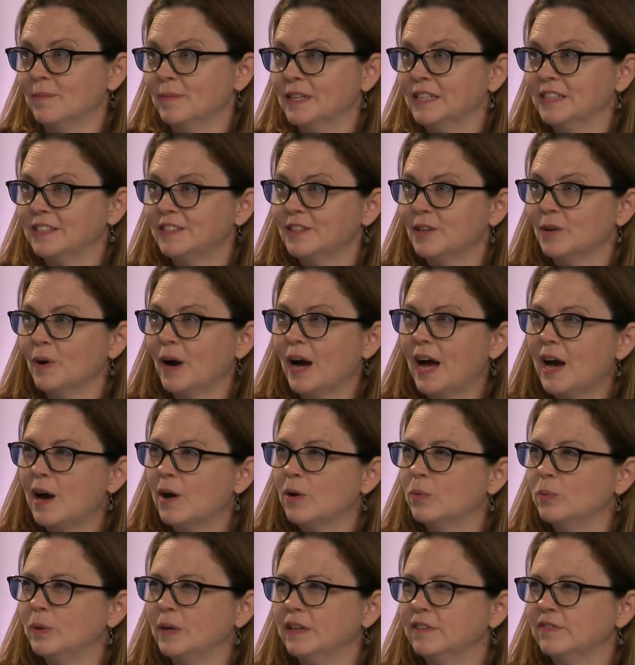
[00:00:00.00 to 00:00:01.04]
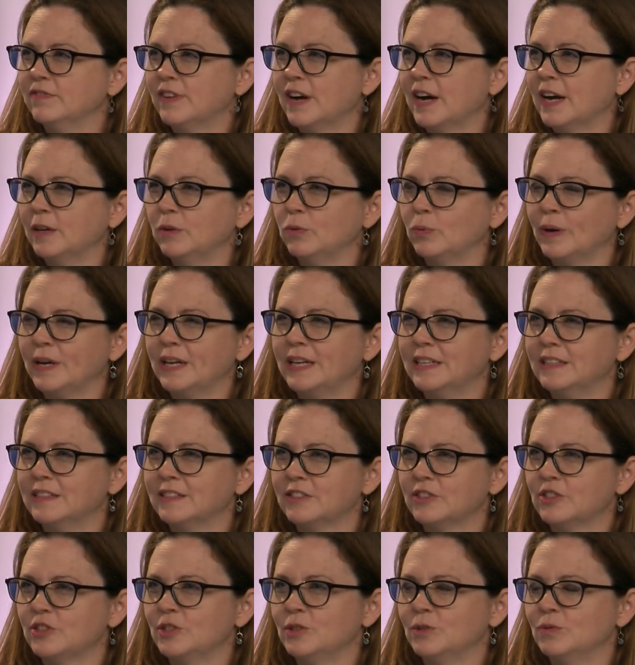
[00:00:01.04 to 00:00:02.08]
And so how we find
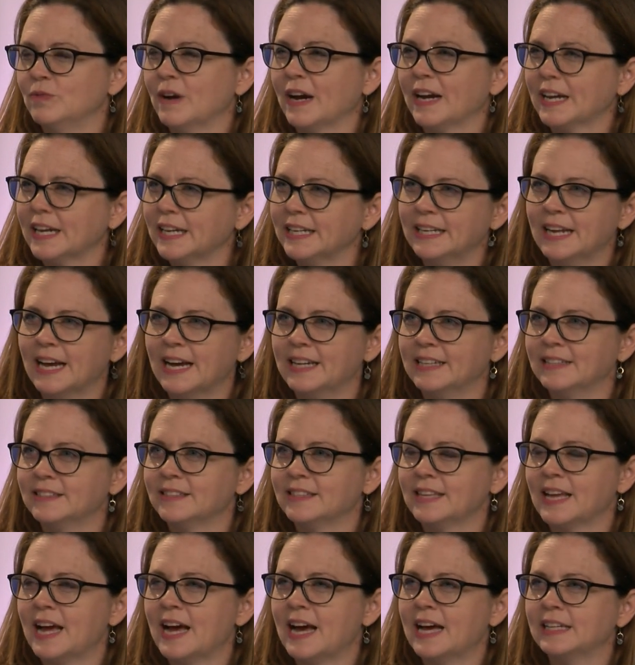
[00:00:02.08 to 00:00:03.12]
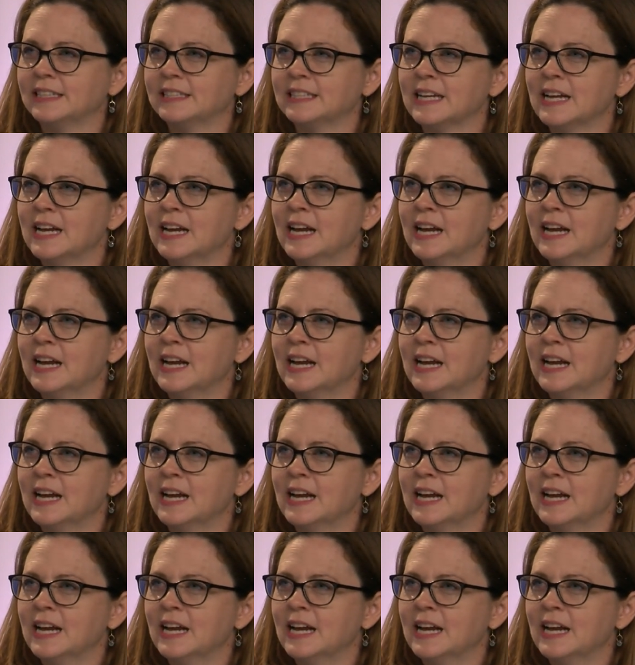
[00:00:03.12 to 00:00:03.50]
ways to recognize that.